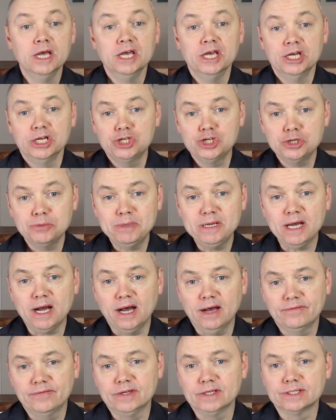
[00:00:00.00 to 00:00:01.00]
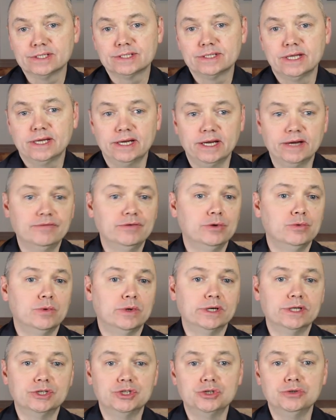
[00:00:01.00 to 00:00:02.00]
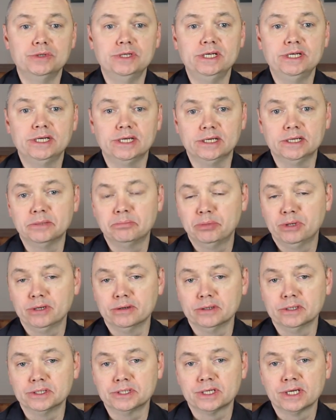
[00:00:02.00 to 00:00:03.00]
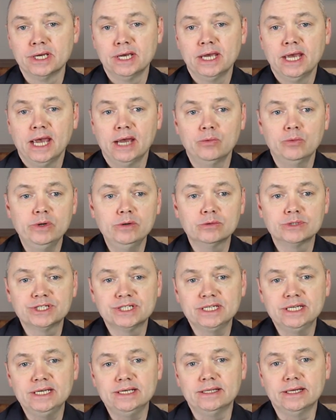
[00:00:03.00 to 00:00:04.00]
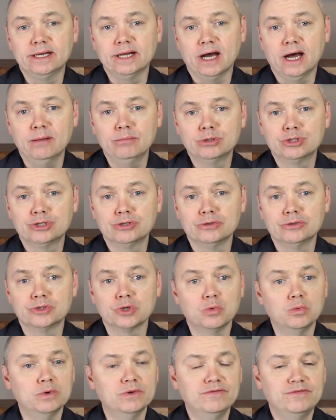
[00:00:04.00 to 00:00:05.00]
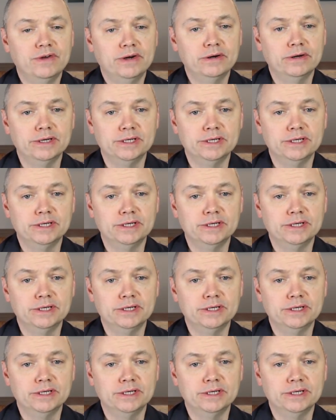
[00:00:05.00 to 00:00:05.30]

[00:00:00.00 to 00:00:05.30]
It should be obvious that everyone is unique in appearance, and we will see that embouchures will vary